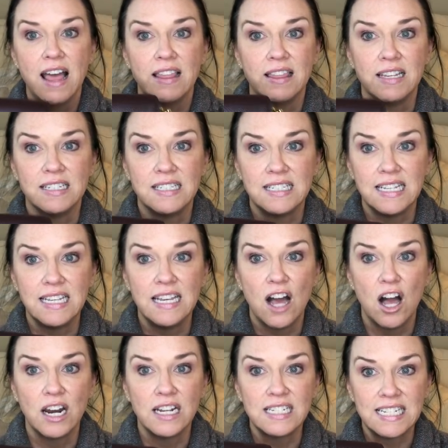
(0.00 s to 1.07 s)
The C
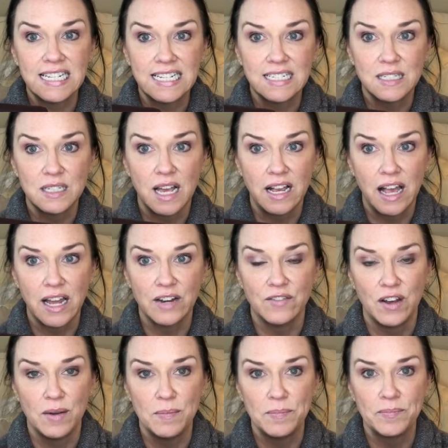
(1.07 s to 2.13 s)
on it is a kind of,
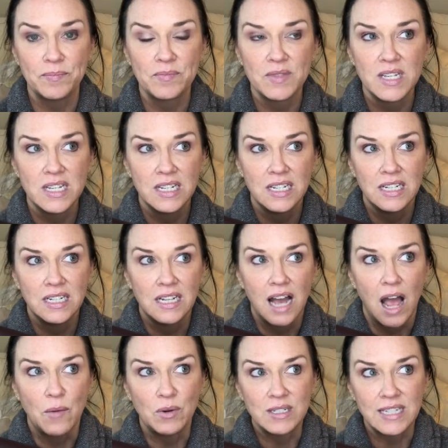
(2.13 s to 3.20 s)
um,
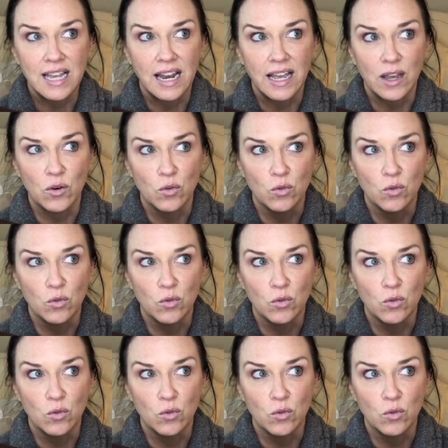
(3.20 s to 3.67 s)
I want to say like a